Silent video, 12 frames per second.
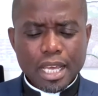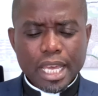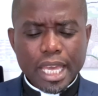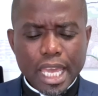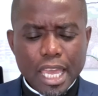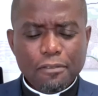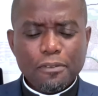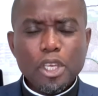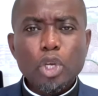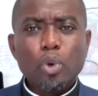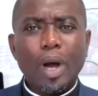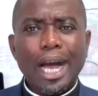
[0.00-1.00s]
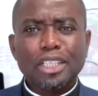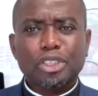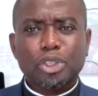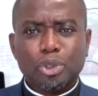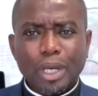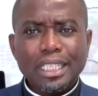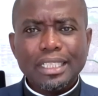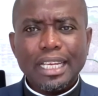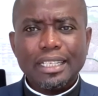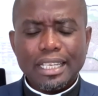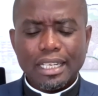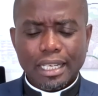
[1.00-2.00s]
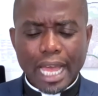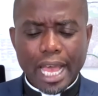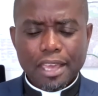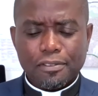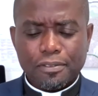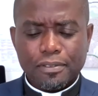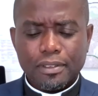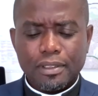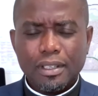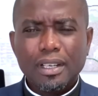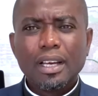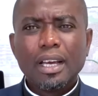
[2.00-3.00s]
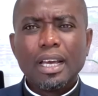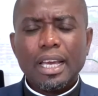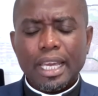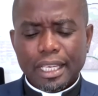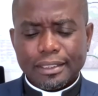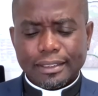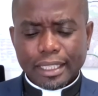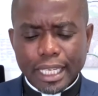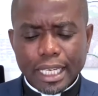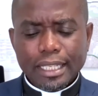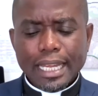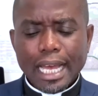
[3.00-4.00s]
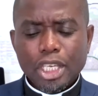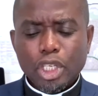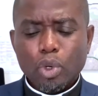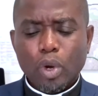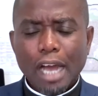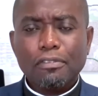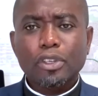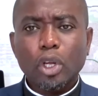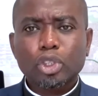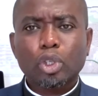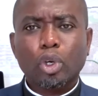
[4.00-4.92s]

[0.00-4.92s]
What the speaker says: If you are stranded in life, it's either you have not